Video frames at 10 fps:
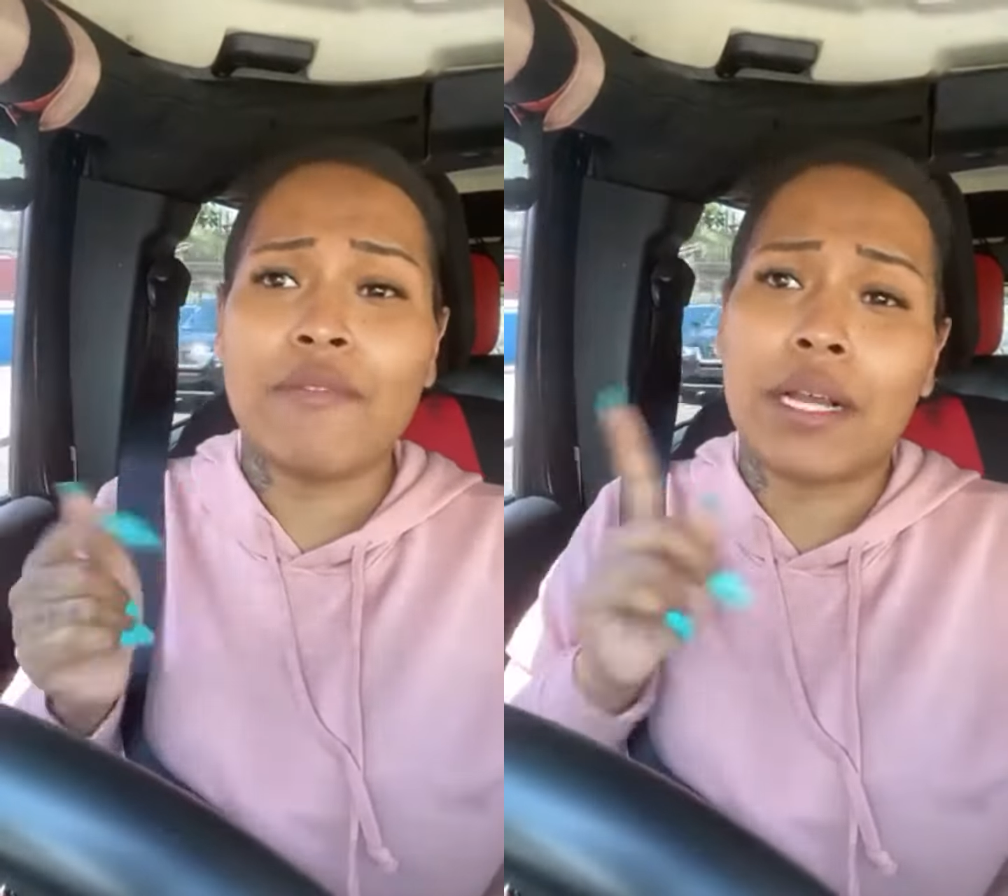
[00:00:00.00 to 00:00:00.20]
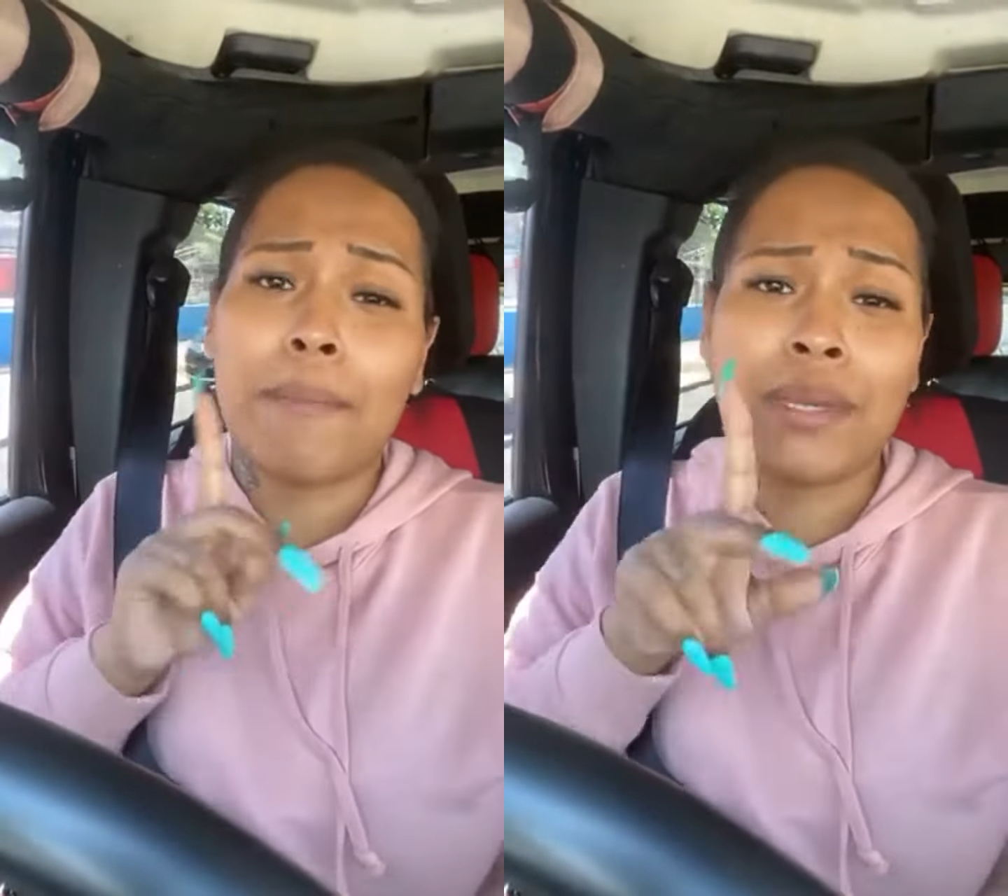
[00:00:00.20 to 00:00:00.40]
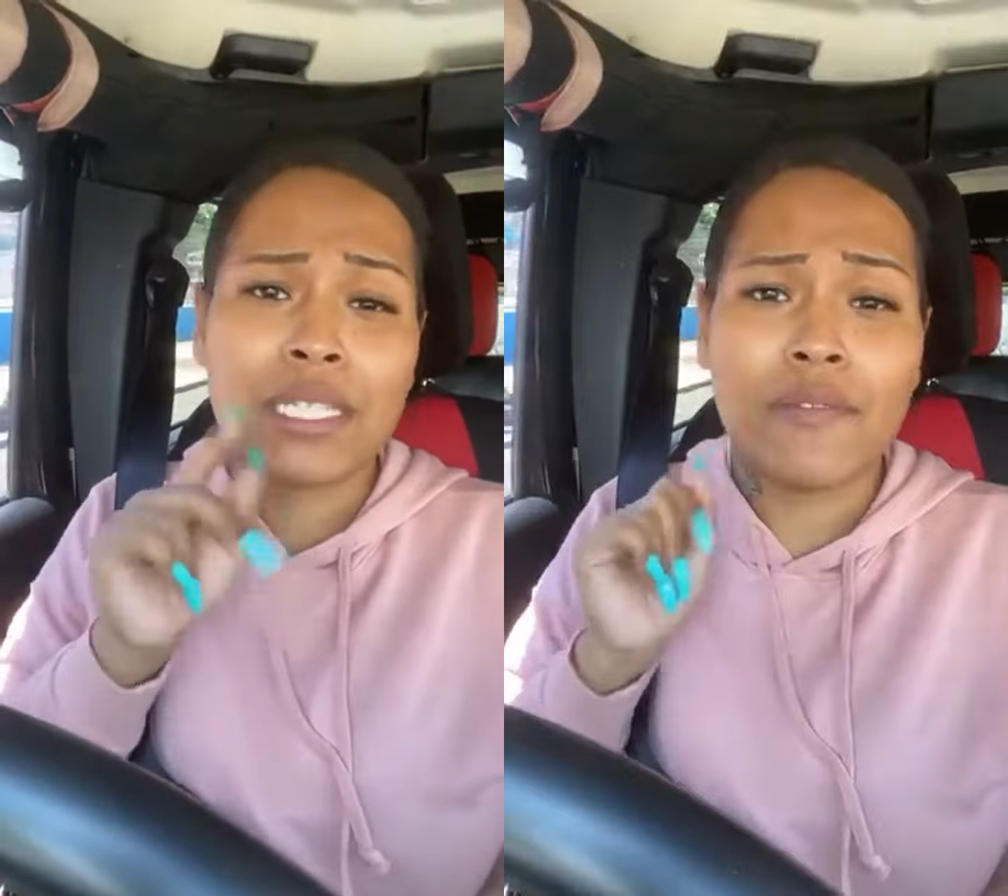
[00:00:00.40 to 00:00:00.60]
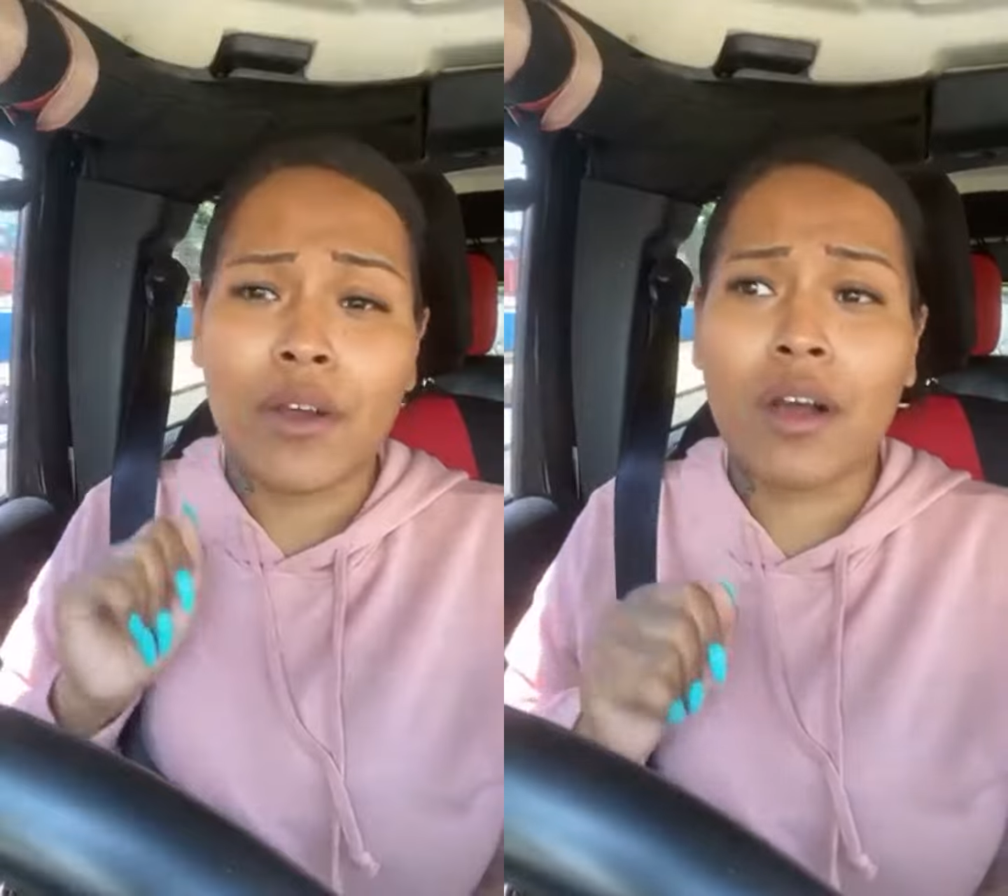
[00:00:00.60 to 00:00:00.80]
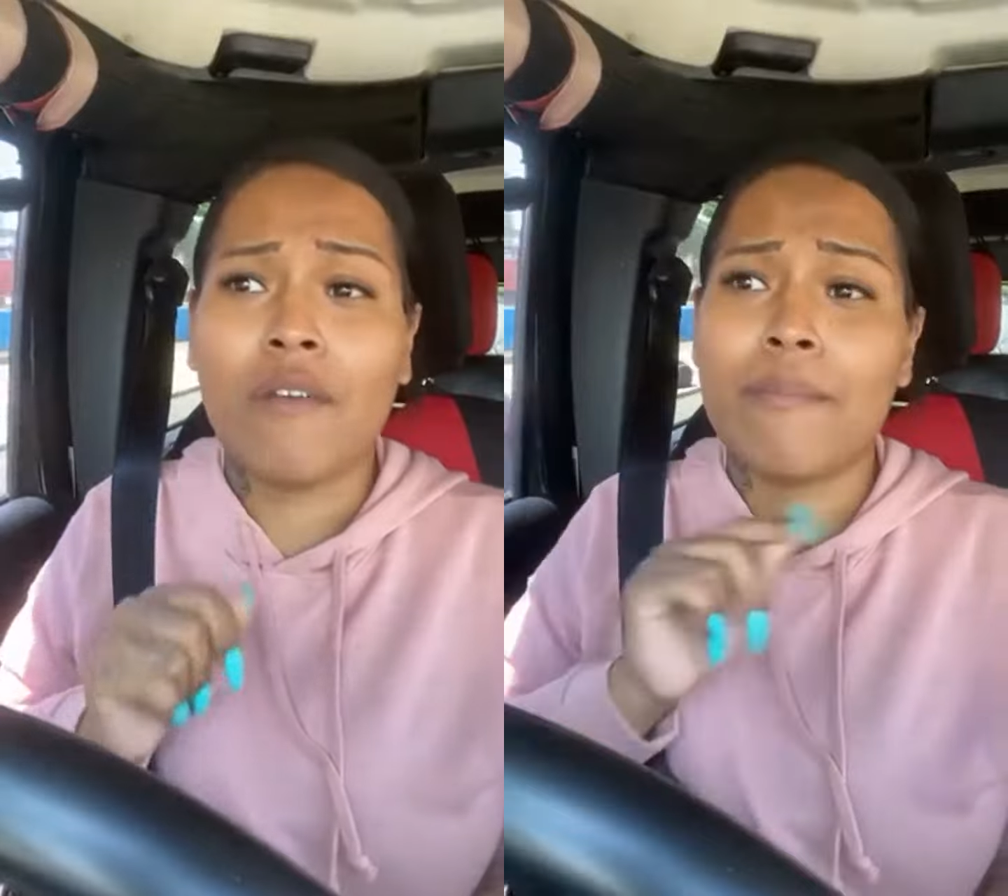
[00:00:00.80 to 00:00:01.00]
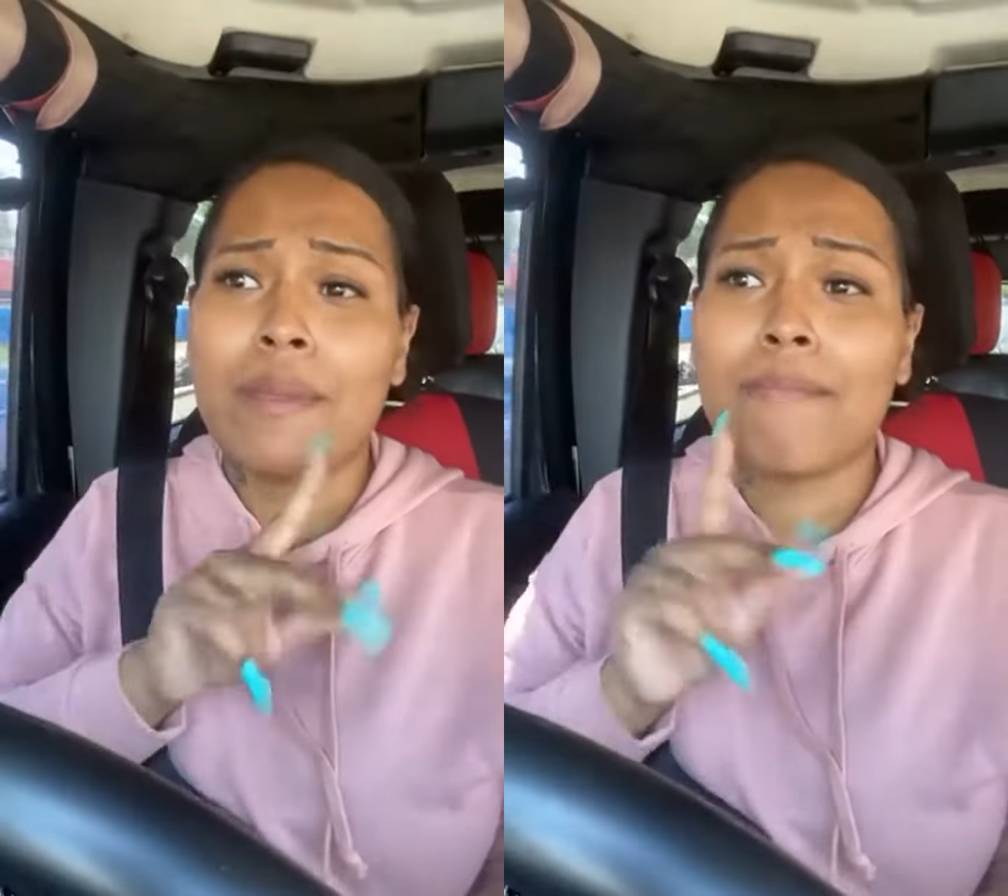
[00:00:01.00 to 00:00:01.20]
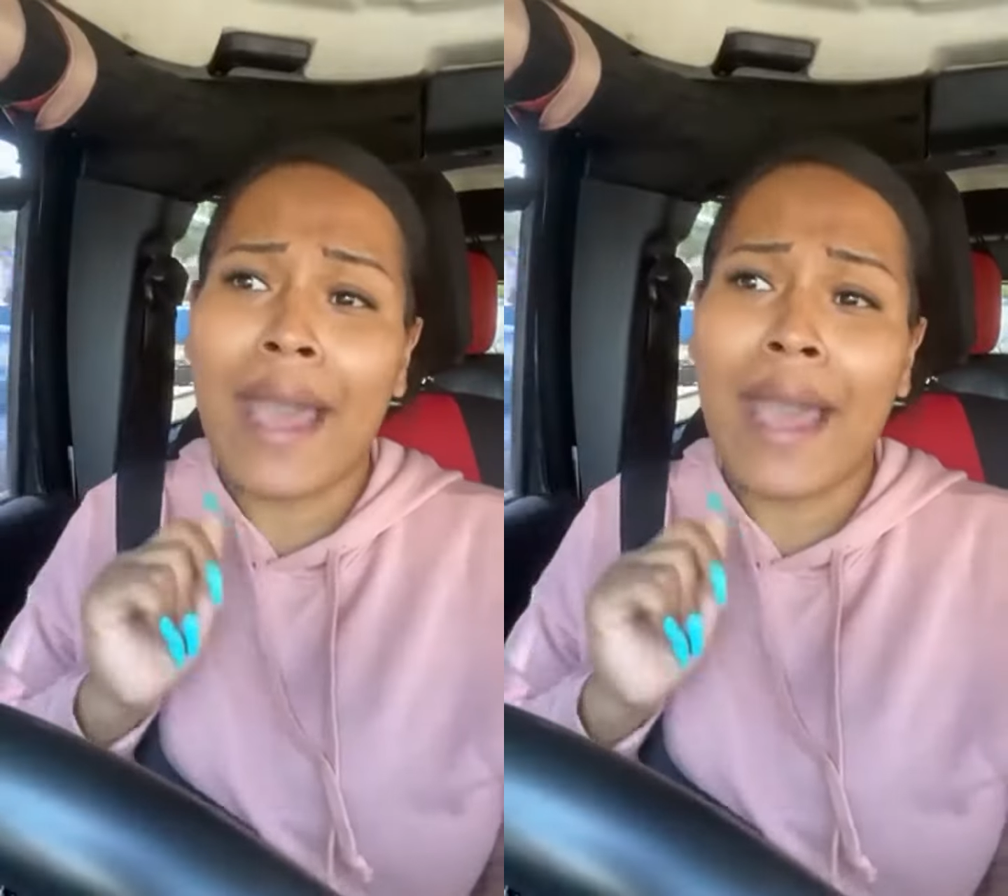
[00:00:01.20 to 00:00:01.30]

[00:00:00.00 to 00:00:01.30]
pissed the fuck off and be mad.